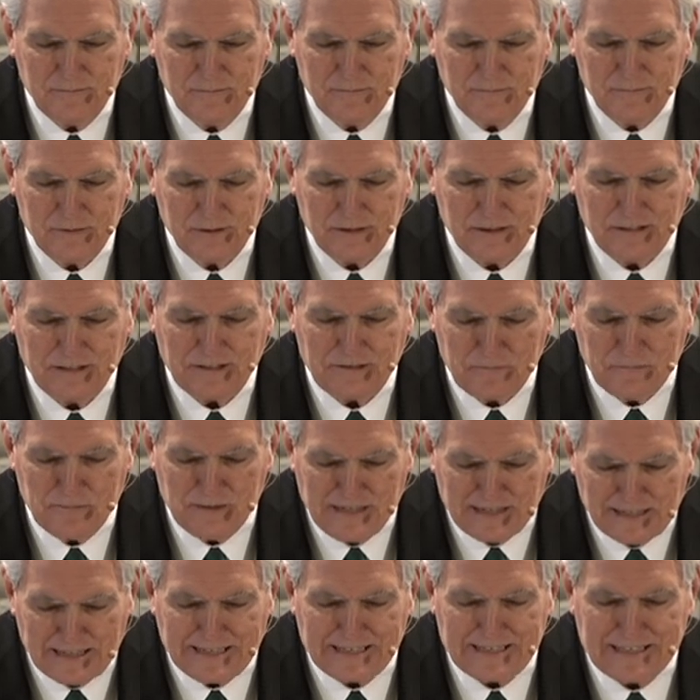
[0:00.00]
to be
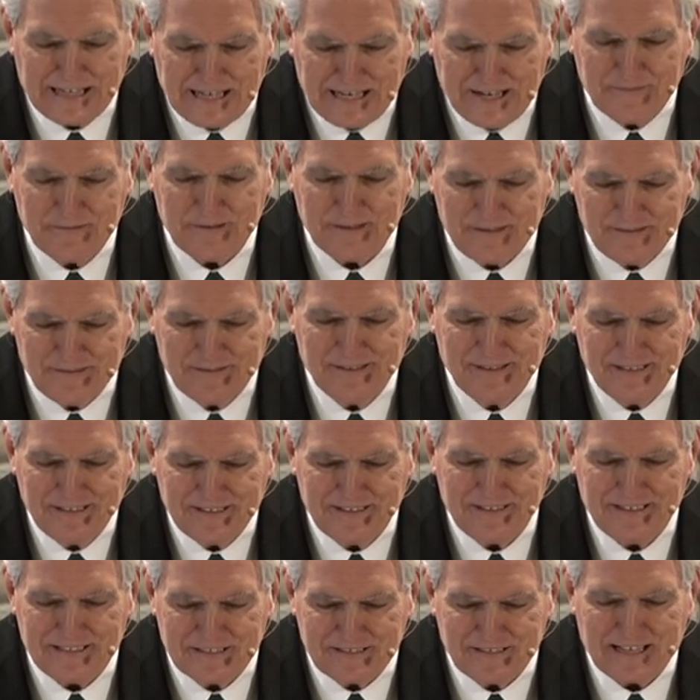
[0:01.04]
like David in
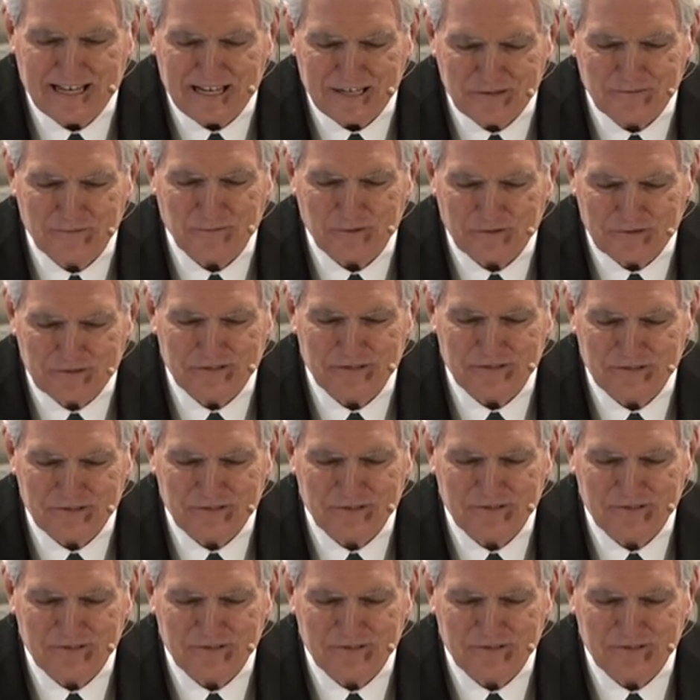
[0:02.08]
these last verses,